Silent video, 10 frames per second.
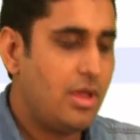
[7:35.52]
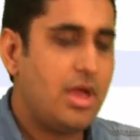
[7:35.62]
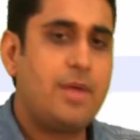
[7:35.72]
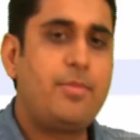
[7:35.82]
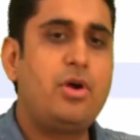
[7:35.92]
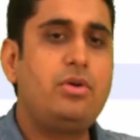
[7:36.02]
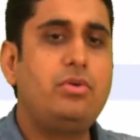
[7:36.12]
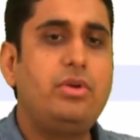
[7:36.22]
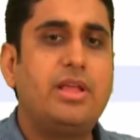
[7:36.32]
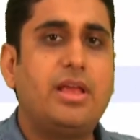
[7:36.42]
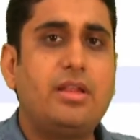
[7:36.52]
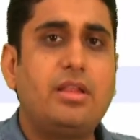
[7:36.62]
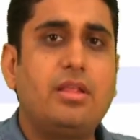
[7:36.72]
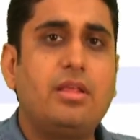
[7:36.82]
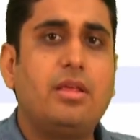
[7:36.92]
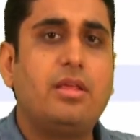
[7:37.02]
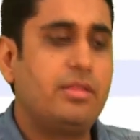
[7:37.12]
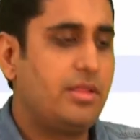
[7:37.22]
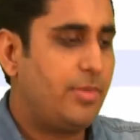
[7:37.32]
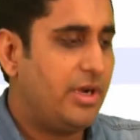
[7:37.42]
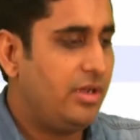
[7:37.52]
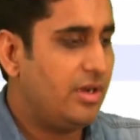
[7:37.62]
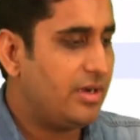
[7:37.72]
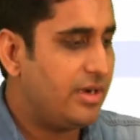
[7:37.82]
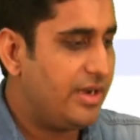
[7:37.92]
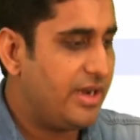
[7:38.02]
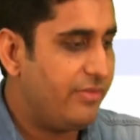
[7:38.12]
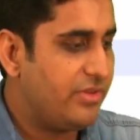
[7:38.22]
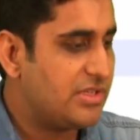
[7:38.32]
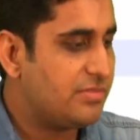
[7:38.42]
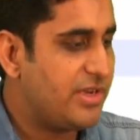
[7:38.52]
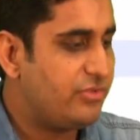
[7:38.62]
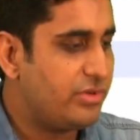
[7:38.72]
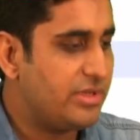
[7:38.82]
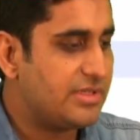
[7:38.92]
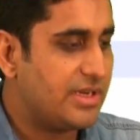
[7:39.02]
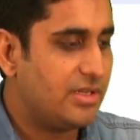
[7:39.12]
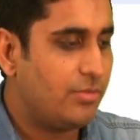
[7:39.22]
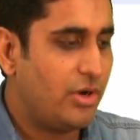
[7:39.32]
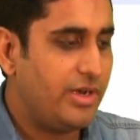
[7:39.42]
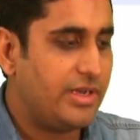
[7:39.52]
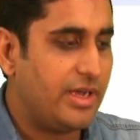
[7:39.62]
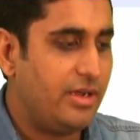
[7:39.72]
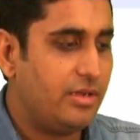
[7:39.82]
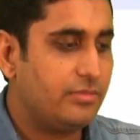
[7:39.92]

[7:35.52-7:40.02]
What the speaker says: Upon doing that, the particular content which is mentioned inside the body tag,